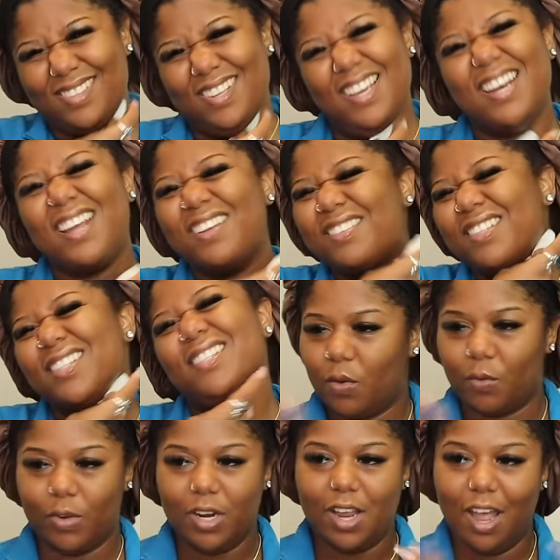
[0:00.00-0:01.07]
You know?
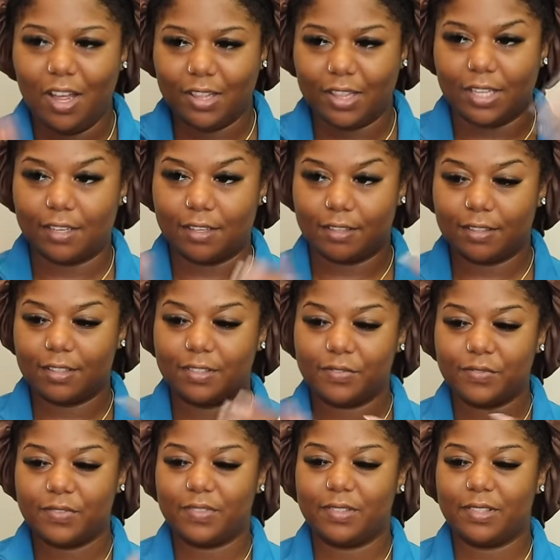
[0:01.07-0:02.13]
What do y'all think?
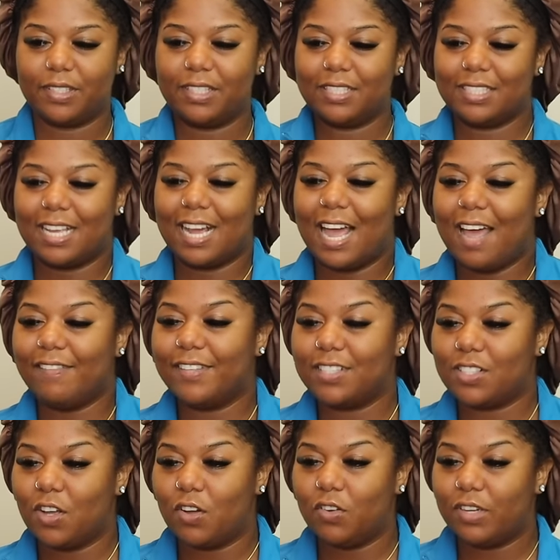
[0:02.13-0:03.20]
I was like, I have this
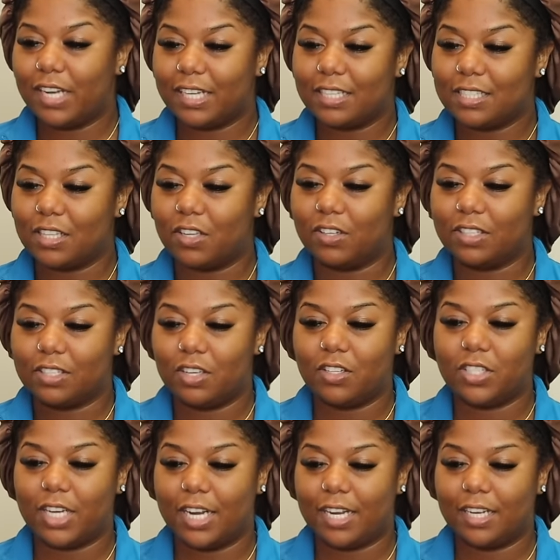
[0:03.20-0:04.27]
gold necklace on, this gold
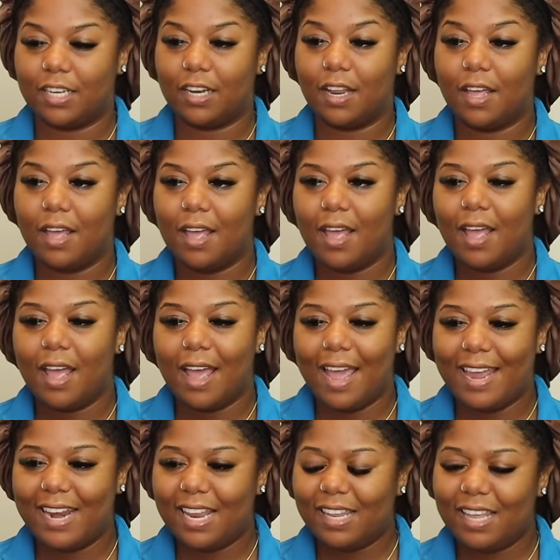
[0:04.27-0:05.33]
chain.
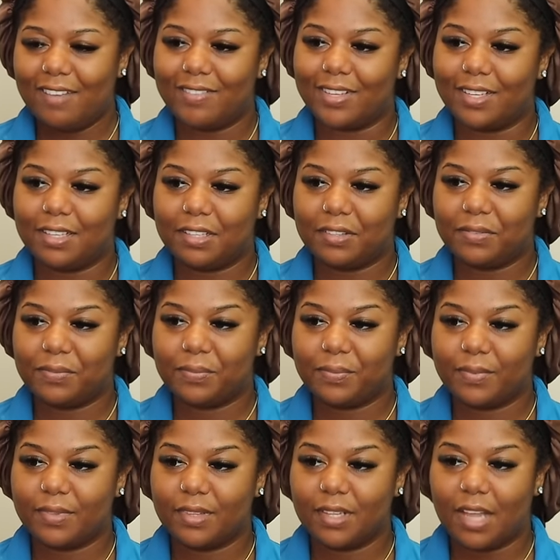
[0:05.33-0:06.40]
And I love it.
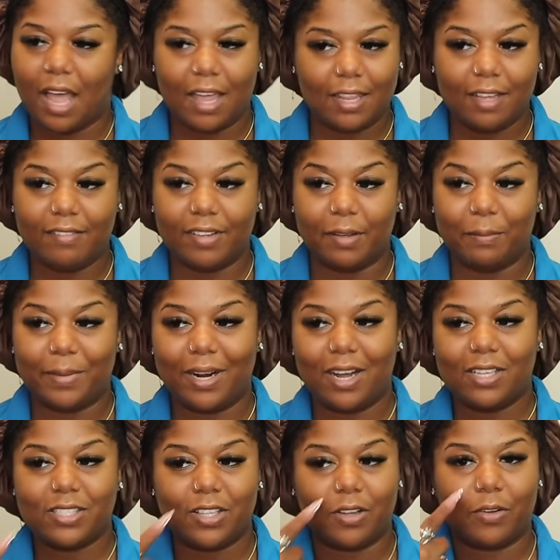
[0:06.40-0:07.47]
I love it. But
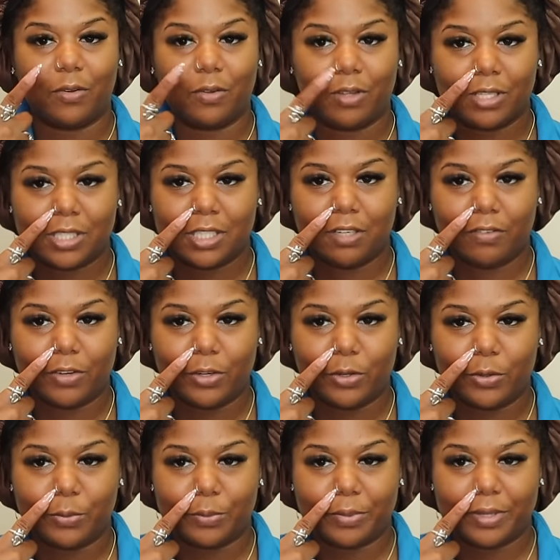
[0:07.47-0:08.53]
also, silver
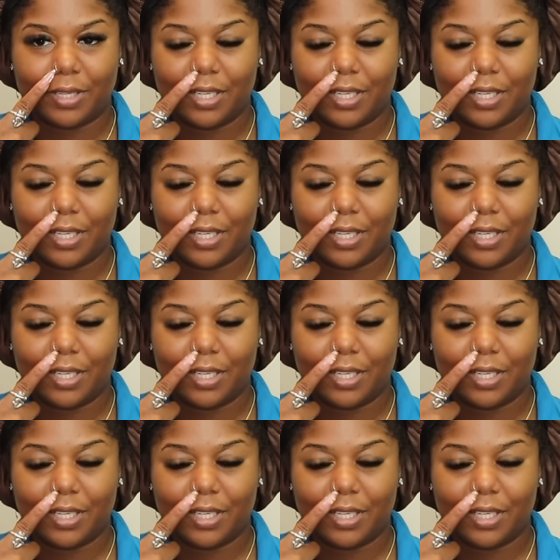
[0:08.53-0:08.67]
hoop.